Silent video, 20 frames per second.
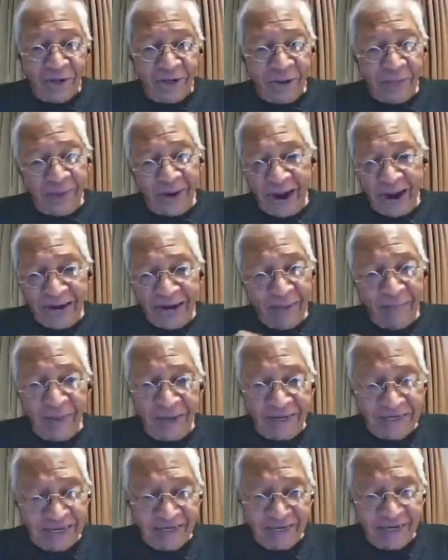not a brand
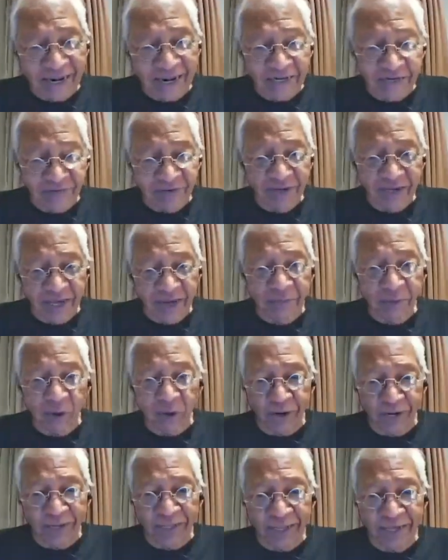ambassador, as we
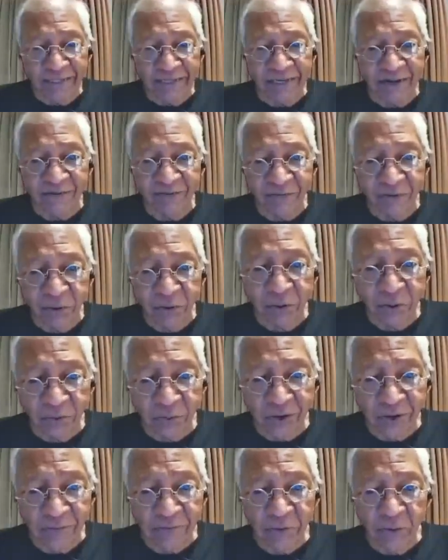keep calling that stuff.
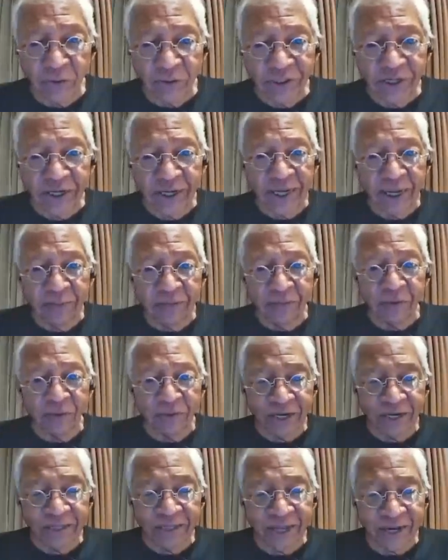Loosely
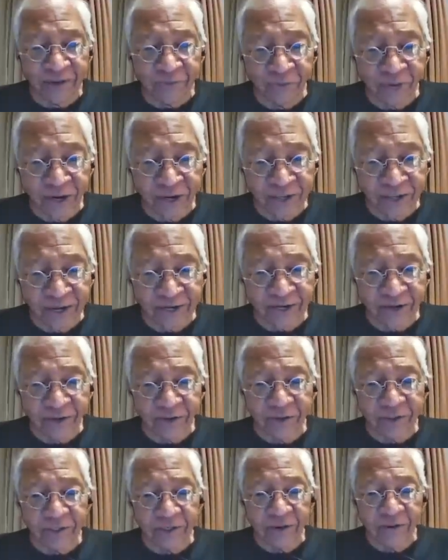keep using that word that
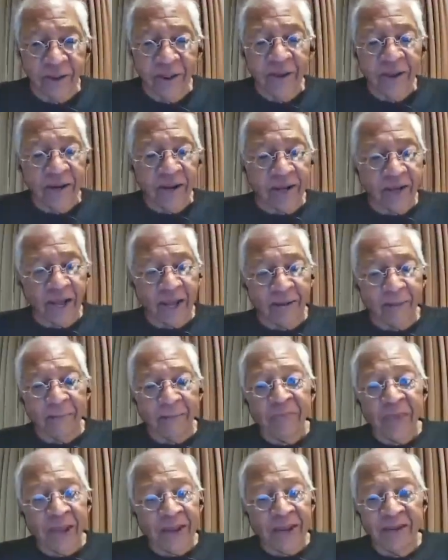was
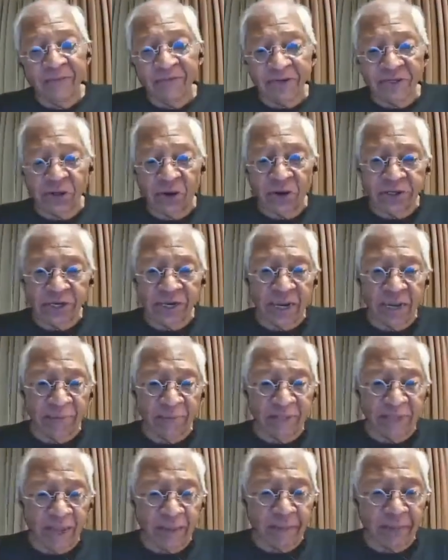he was not
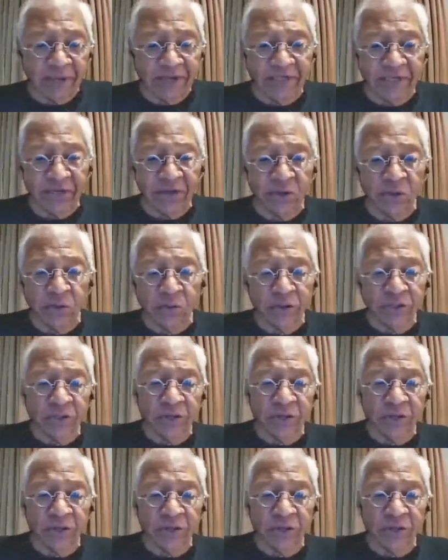an Amitabh Bachchan